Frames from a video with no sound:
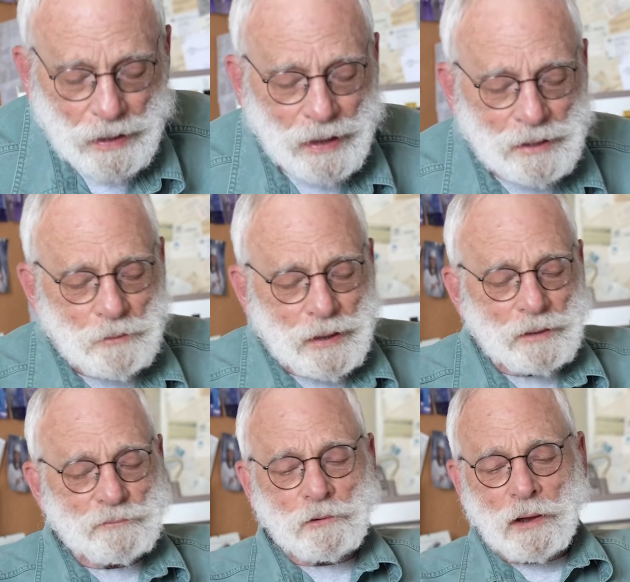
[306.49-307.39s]
anyway
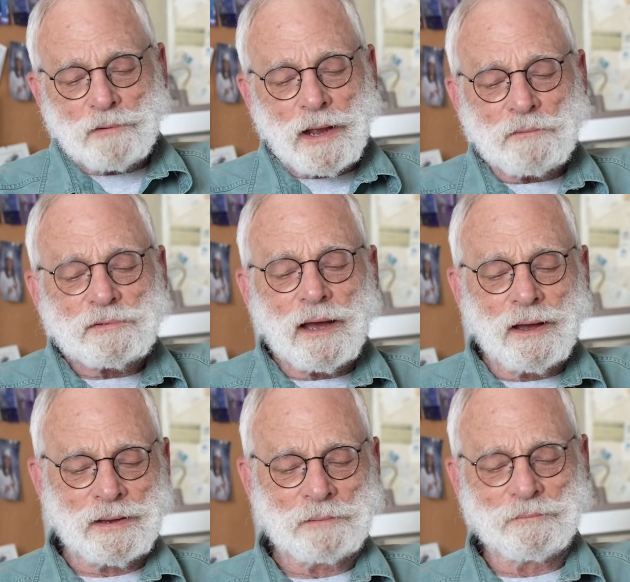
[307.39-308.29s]
if you ever have
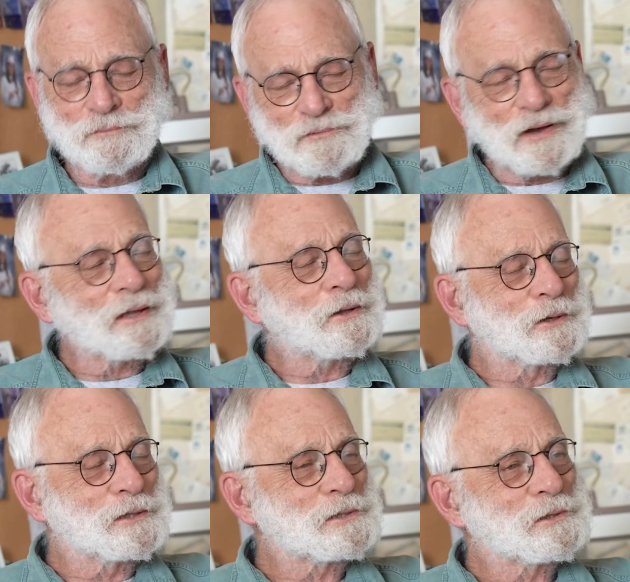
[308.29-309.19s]
time find her
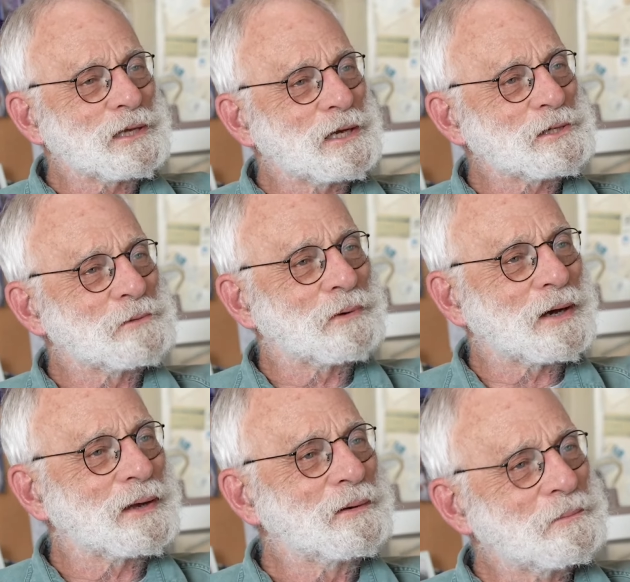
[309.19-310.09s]
dissertation
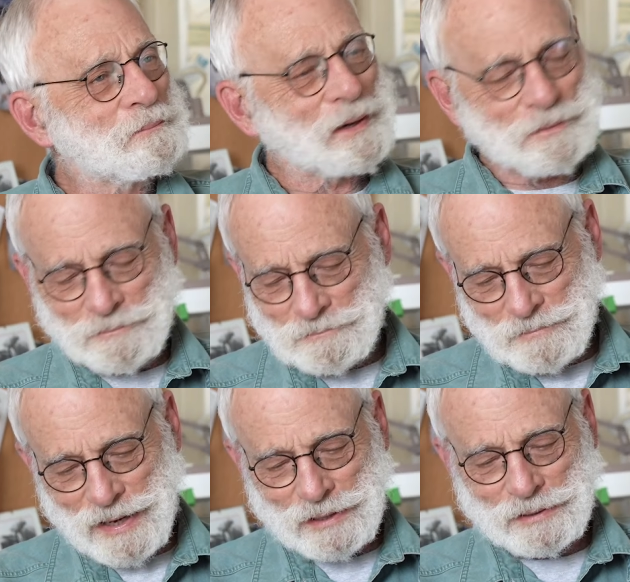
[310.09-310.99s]
by by
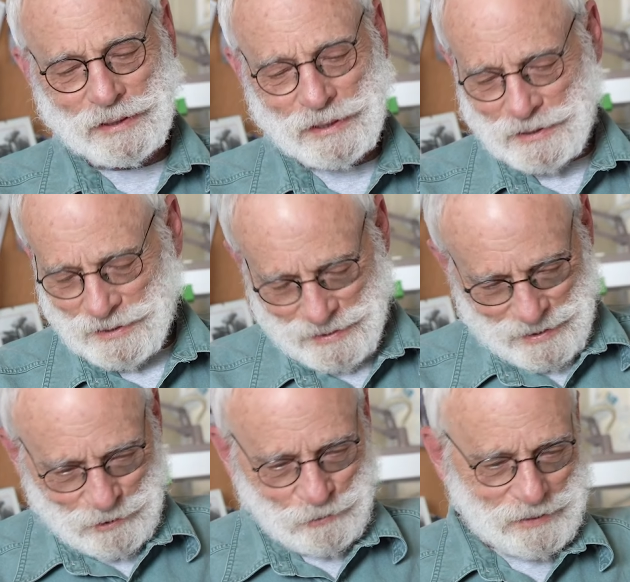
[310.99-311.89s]
Magalie
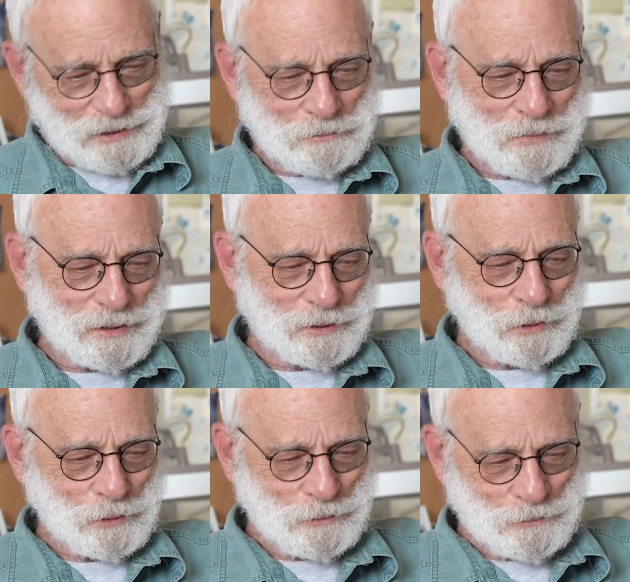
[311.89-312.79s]

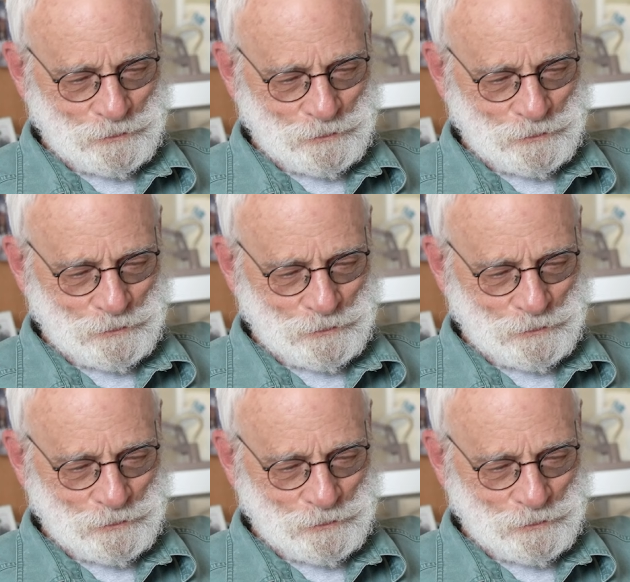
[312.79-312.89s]
Quintal-Marineau.